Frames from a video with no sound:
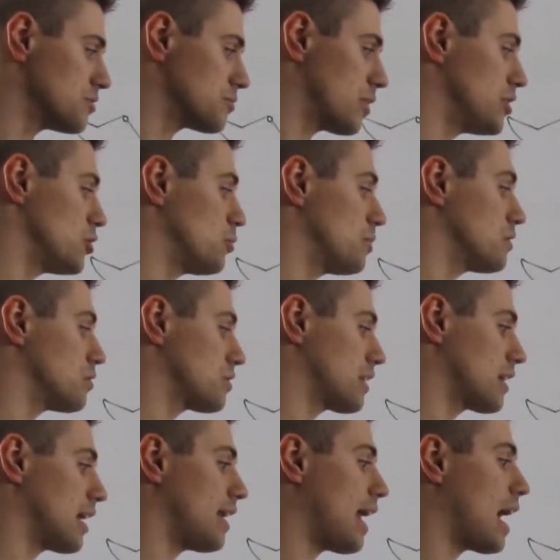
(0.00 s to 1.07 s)
right, you'll be looking
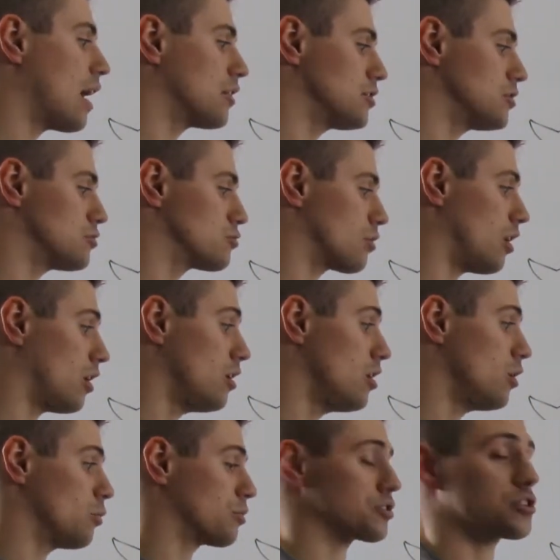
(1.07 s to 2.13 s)
at how you draw
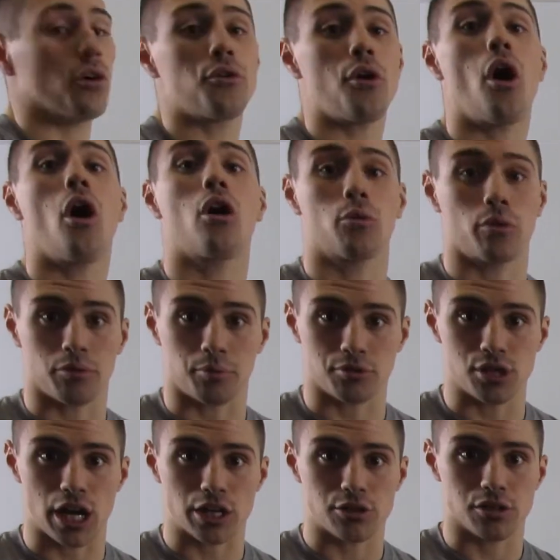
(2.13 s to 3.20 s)
what are called Haworth
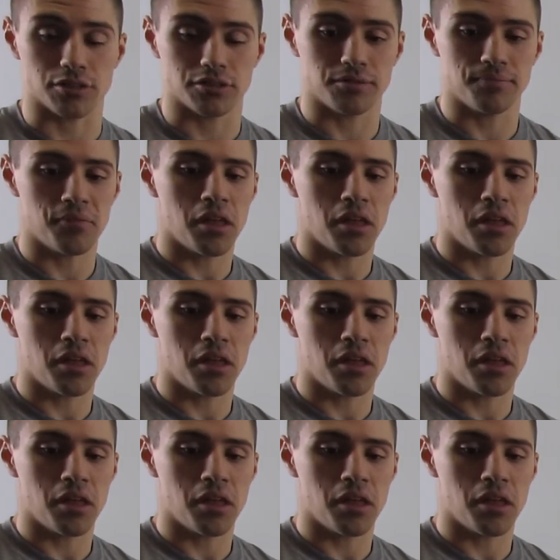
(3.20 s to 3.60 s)
projections.